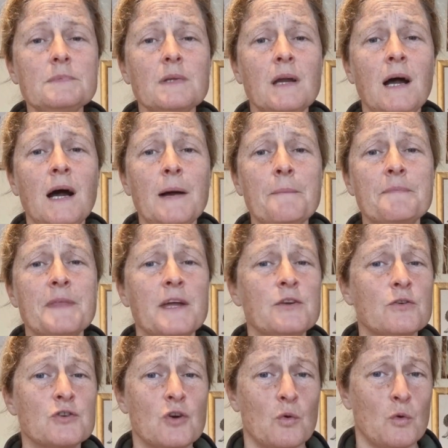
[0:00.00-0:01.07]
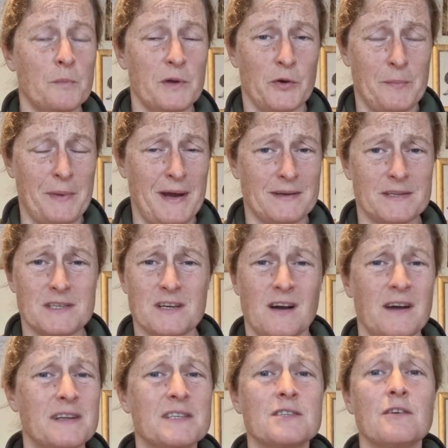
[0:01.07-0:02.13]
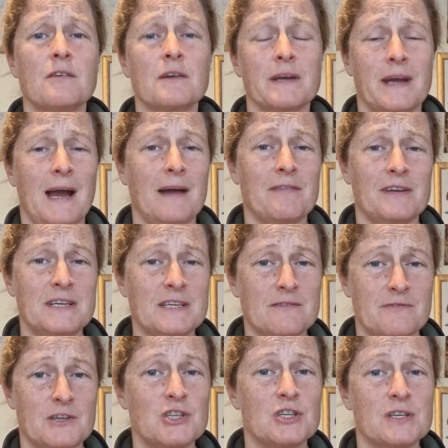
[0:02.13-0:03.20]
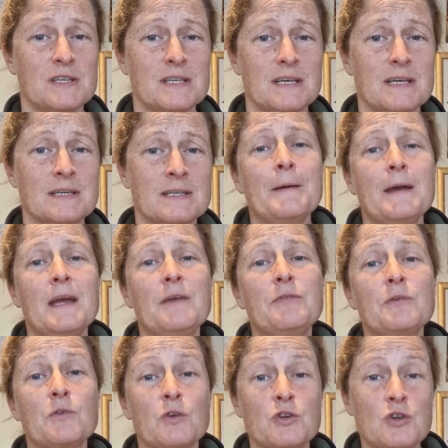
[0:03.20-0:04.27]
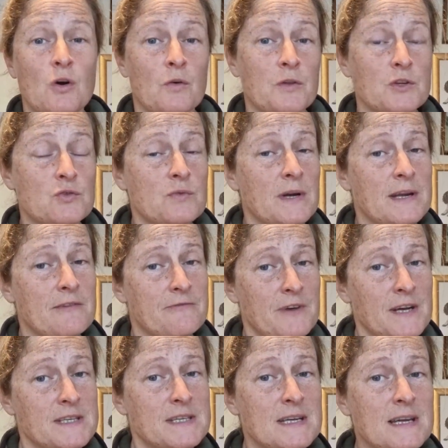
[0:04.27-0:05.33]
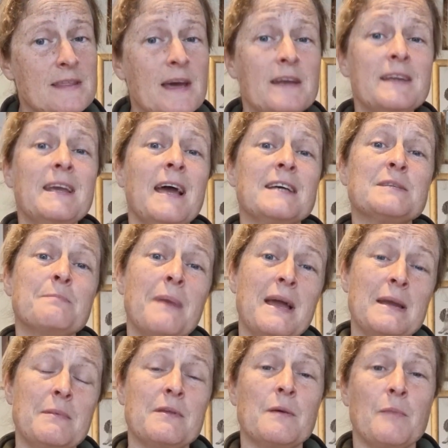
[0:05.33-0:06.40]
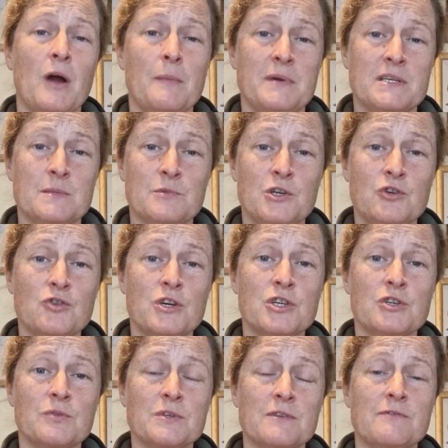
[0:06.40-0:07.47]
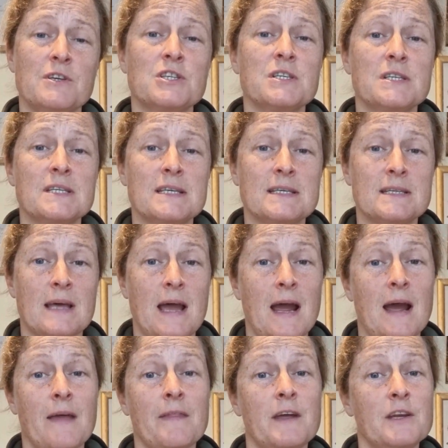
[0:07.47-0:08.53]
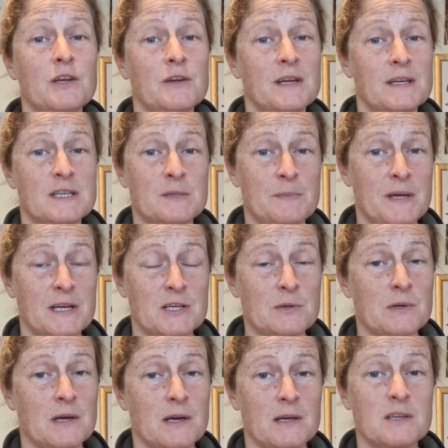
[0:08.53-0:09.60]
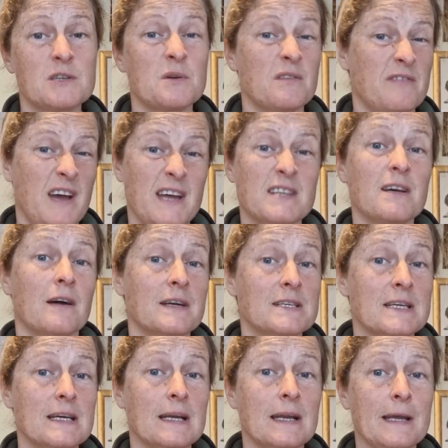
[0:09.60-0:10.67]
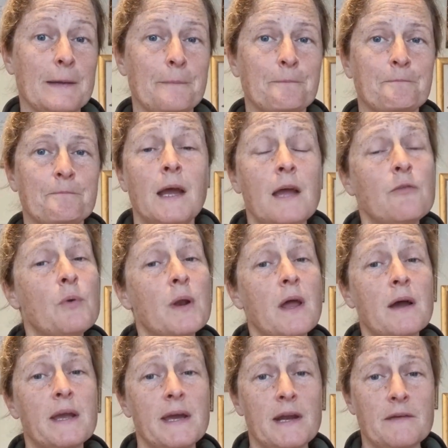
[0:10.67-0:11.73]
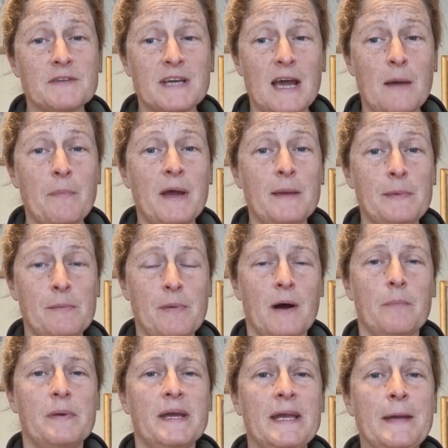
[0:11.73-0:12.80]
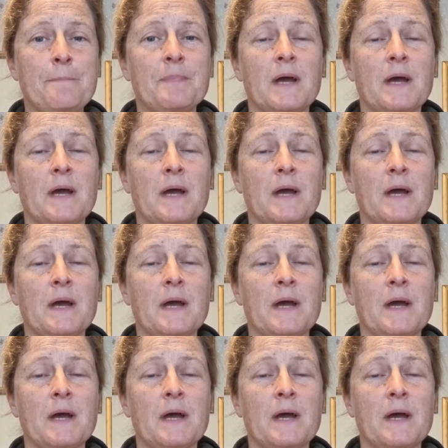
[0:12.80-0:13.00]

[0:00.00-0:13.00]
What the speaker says: then your dog will be on a balanced diet and is not going to have any deficiencies. If you've got a dog that's really fussy, then yes, maybe there might be some nutritional deficiencies there, and then you need to speak to a vet ideally. If we're lucky enough to get a baby puppy,